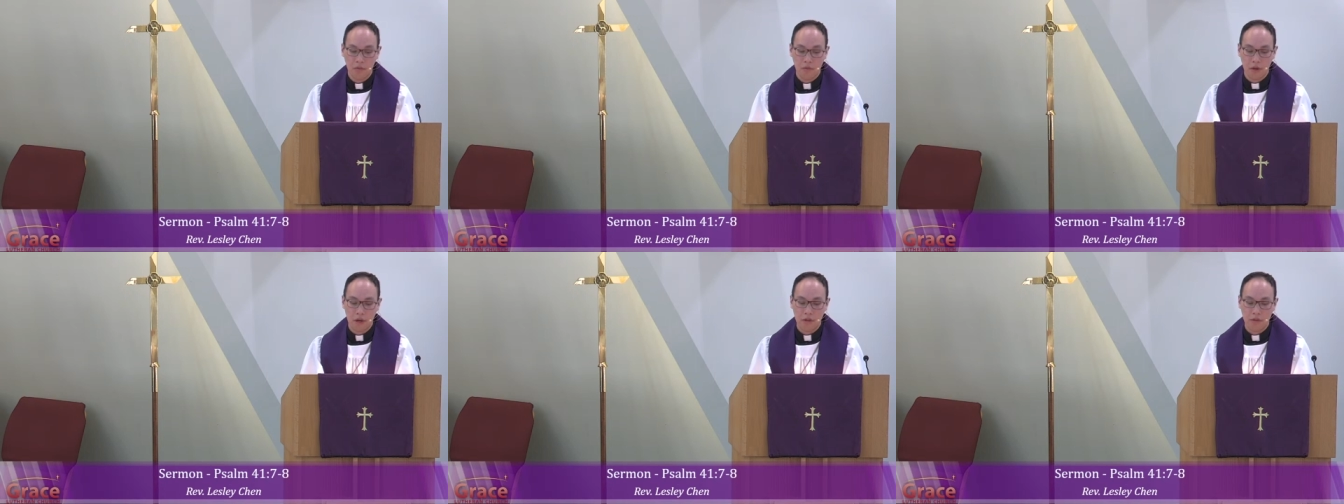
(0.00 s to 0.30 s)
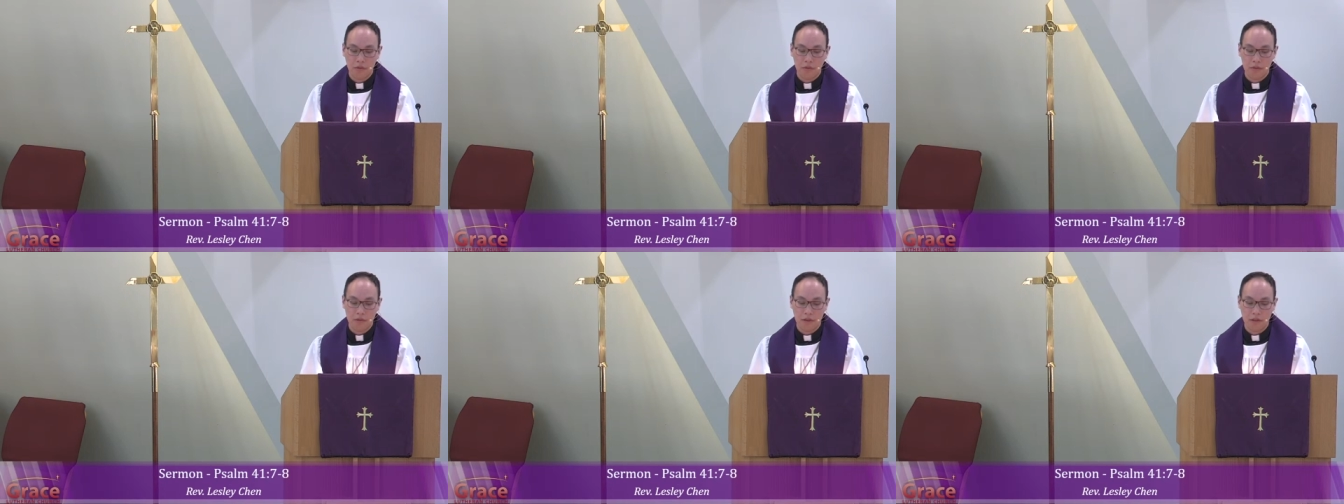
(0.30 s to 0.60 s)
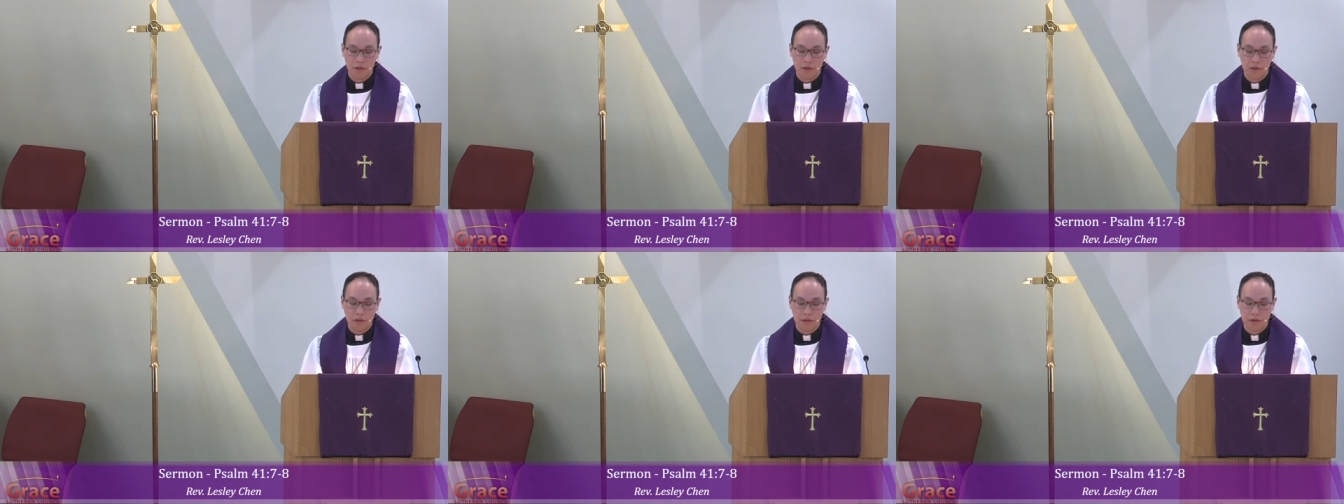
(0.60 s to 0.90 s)
While he was
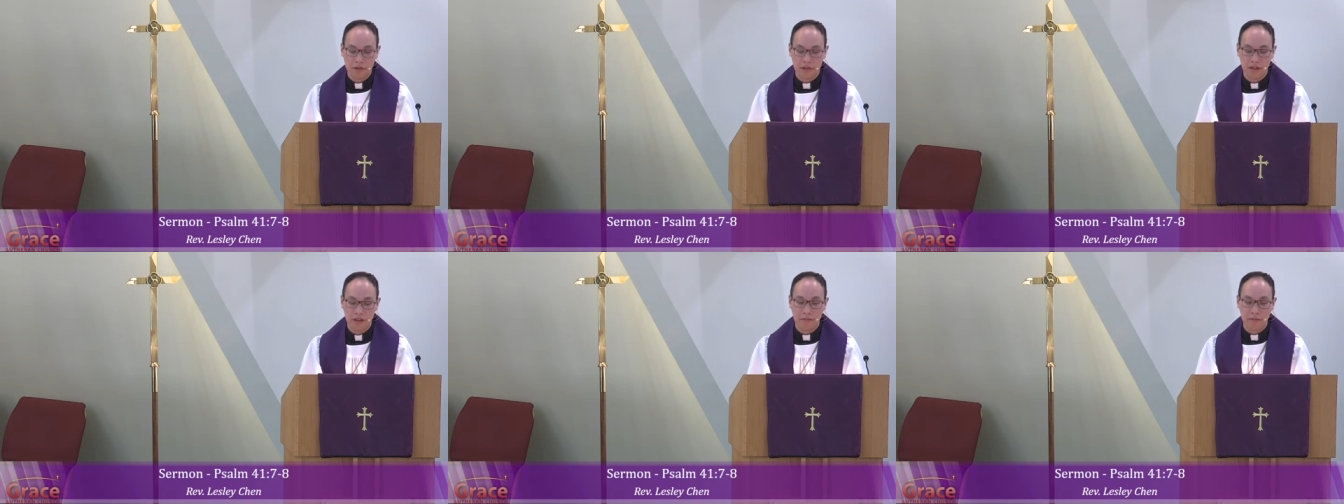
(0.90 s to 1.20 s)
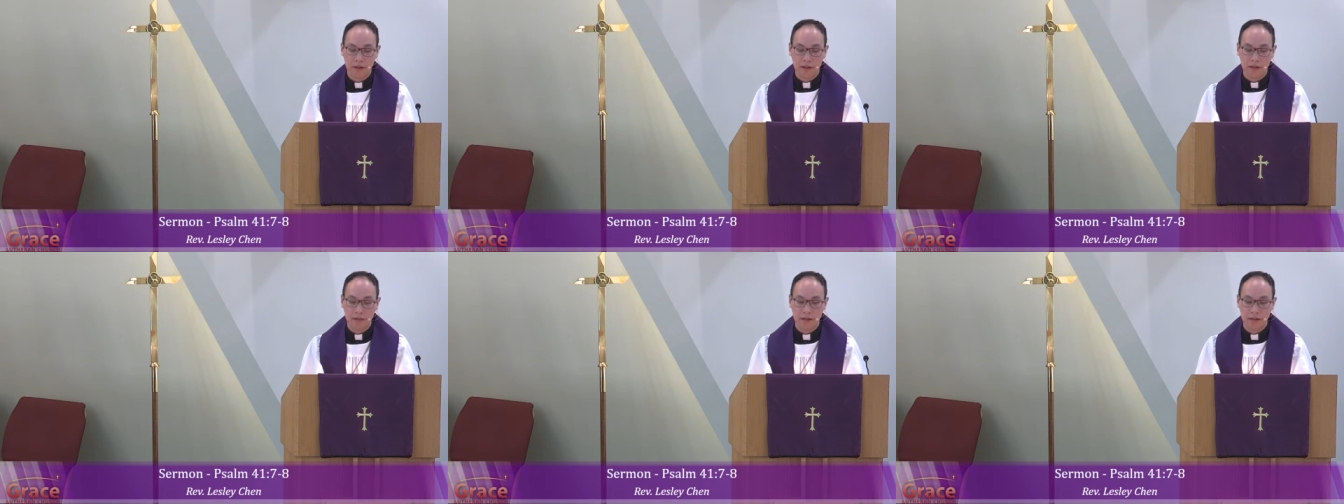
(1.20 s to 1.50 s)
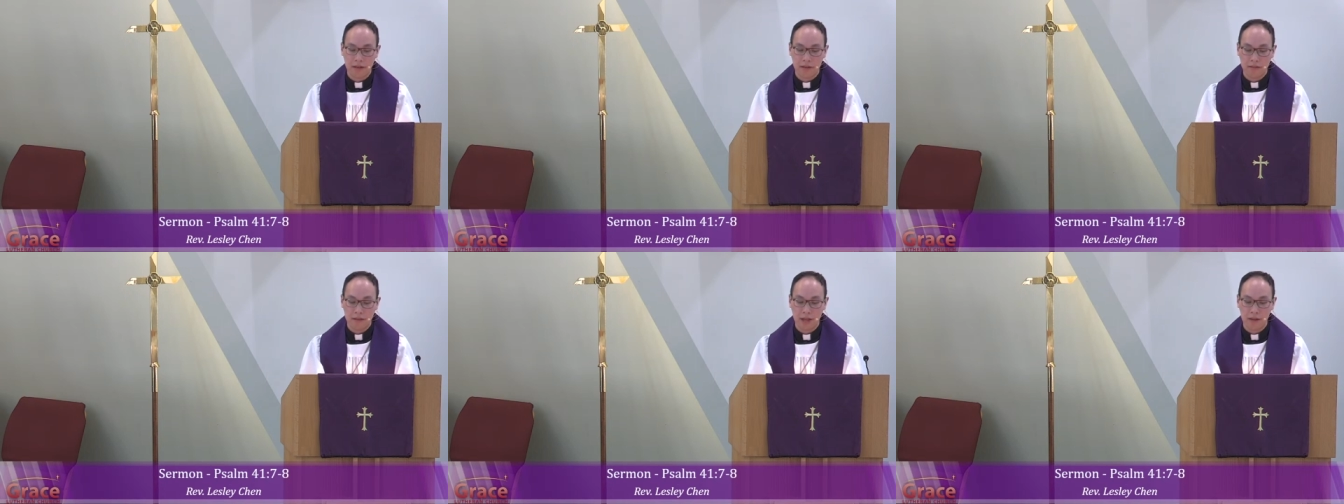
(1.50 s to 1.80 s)
still in his sickbed,
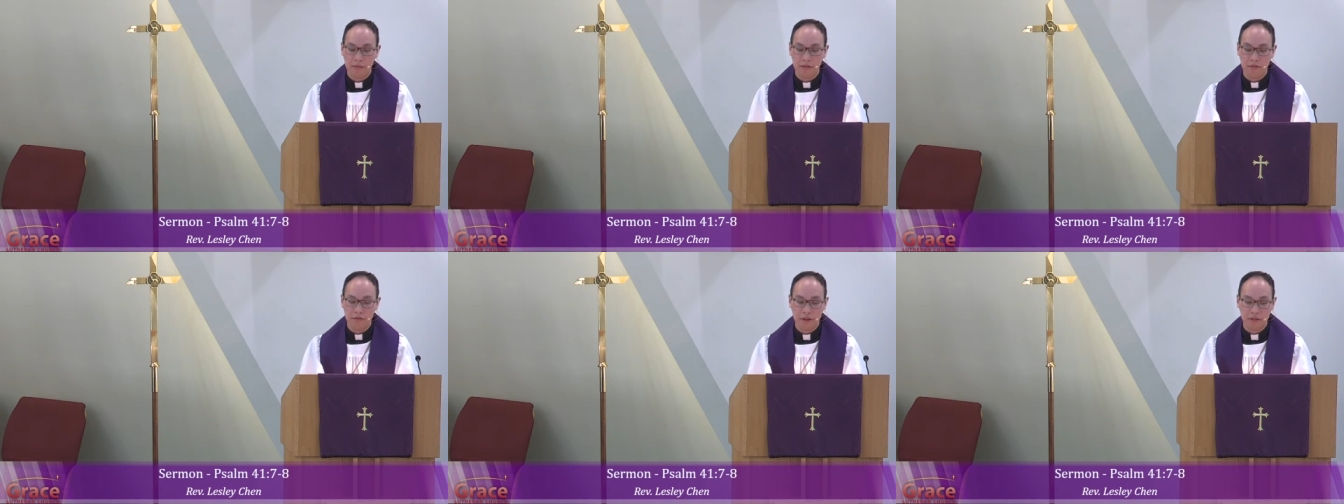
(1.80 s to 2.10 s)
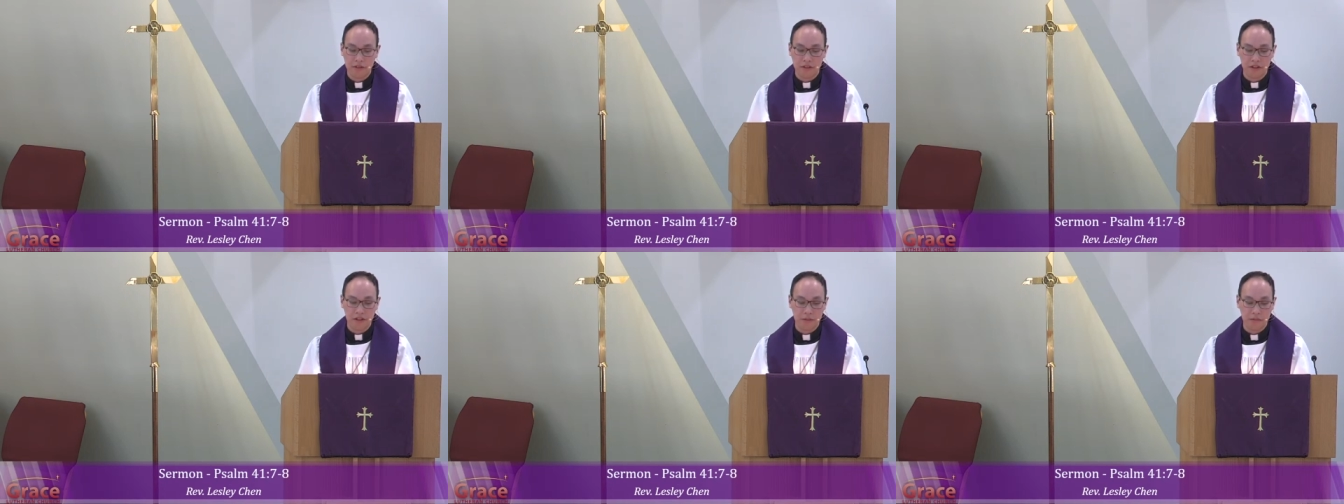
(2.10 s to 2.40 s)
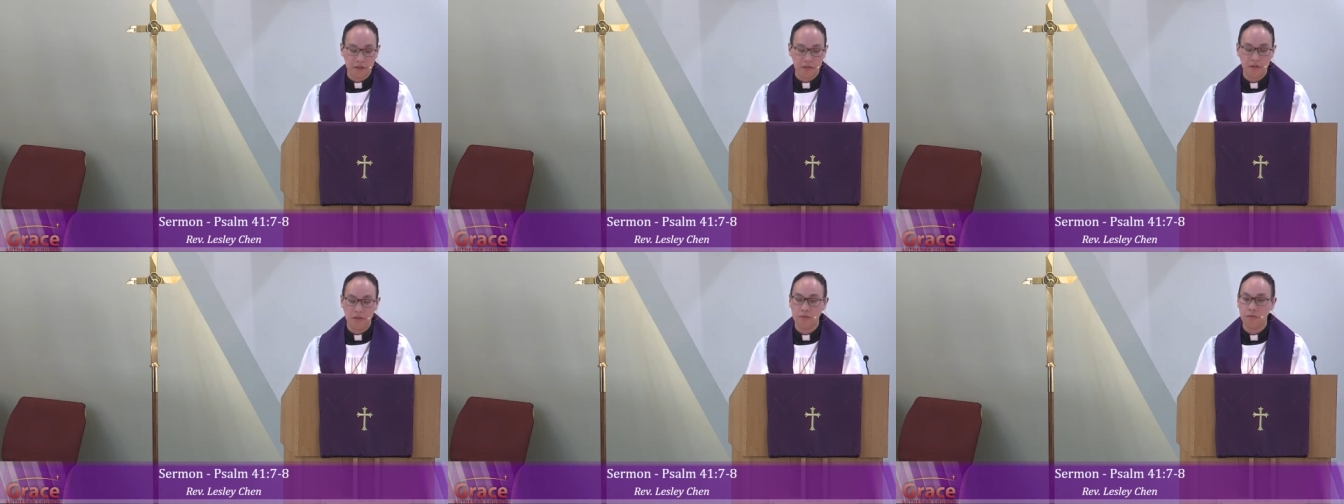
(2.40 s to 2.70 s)
they came to visit
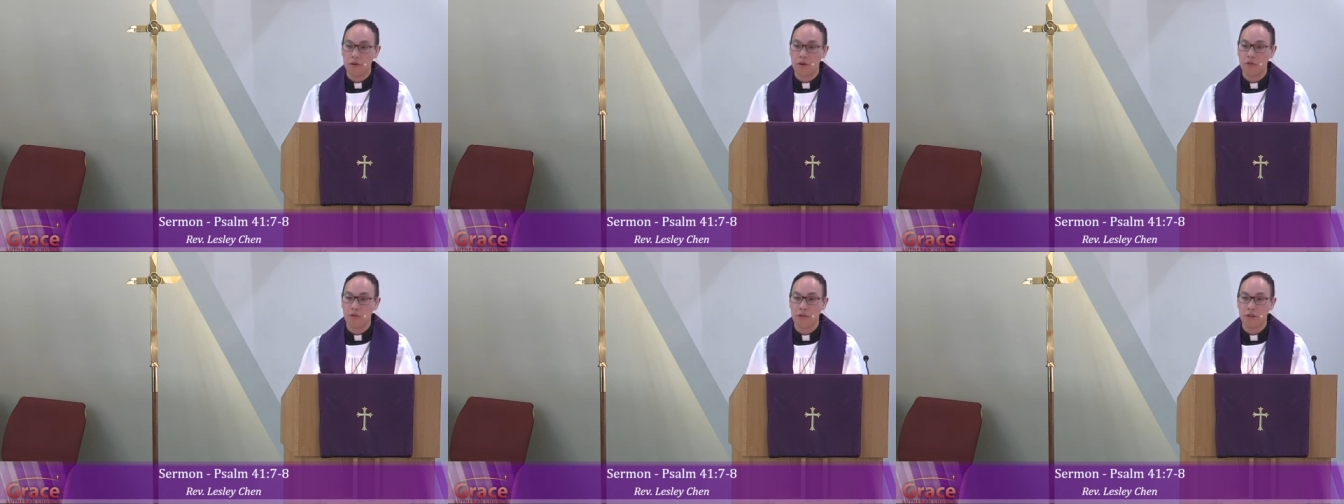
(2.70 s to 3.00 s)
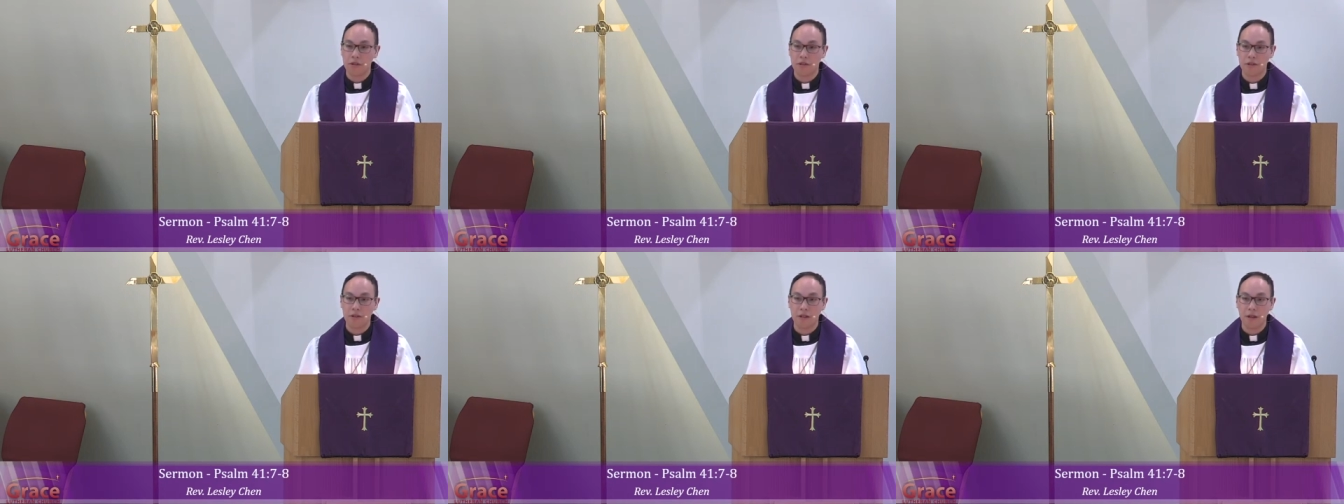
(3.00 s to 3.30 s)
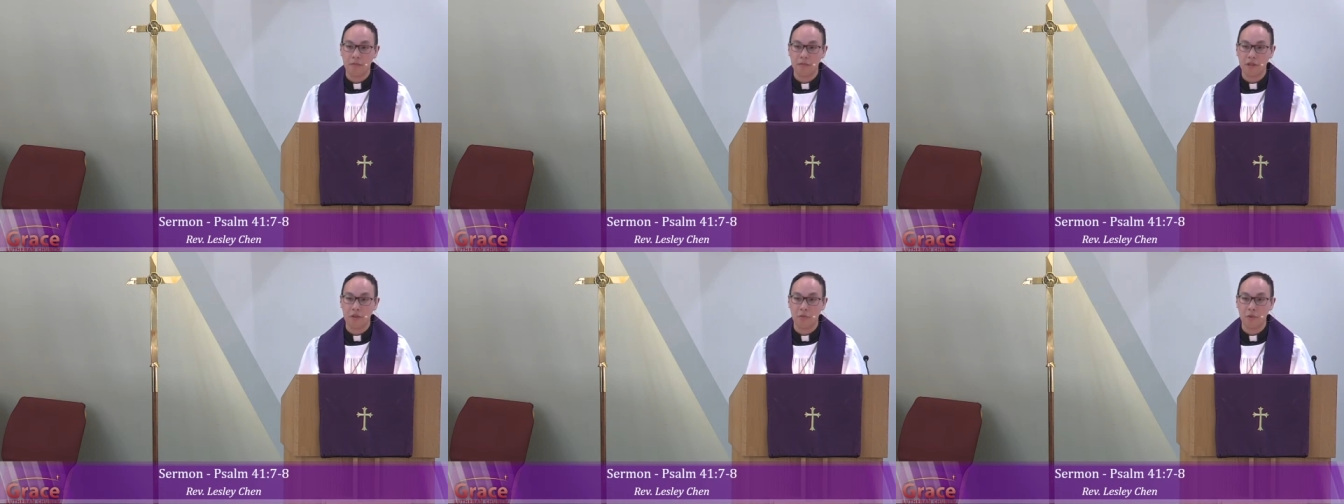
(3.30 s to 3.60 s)
him and spoke
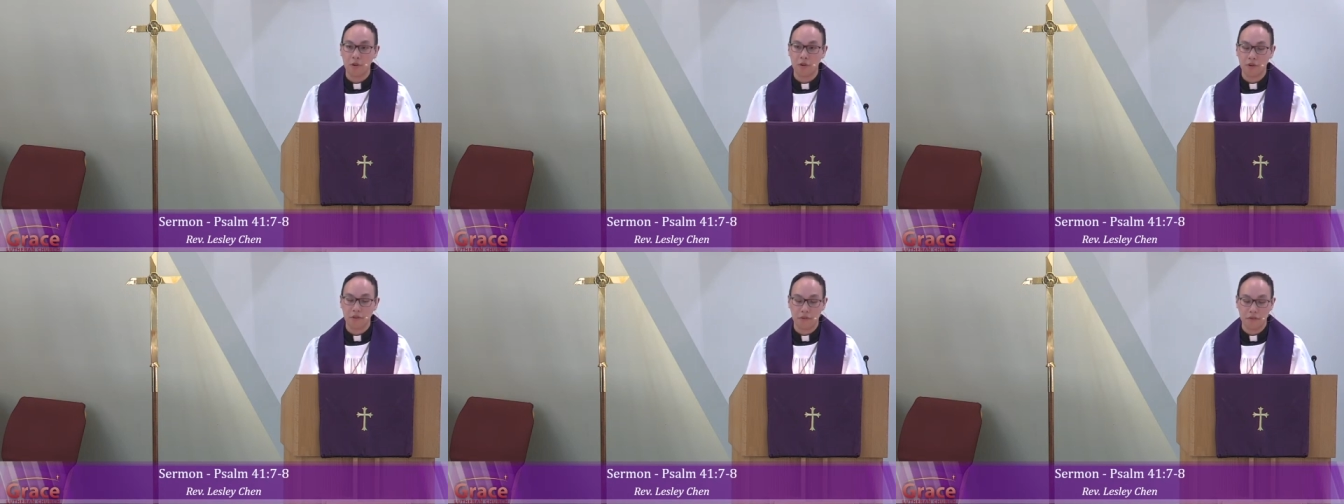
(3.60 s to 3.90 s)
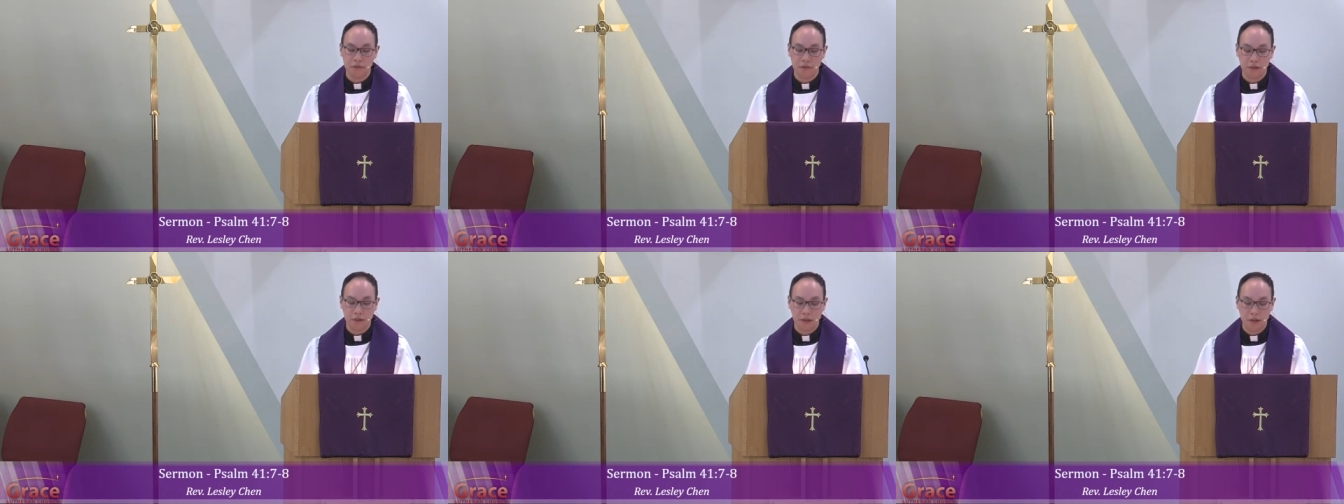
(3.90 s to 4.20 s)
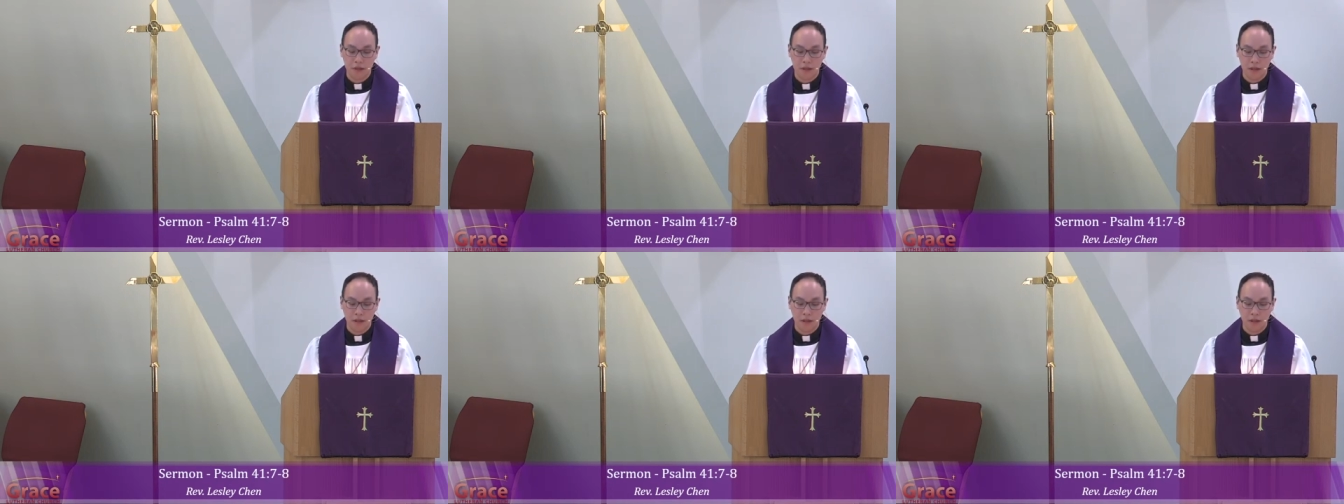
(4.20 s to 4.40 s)
empty words.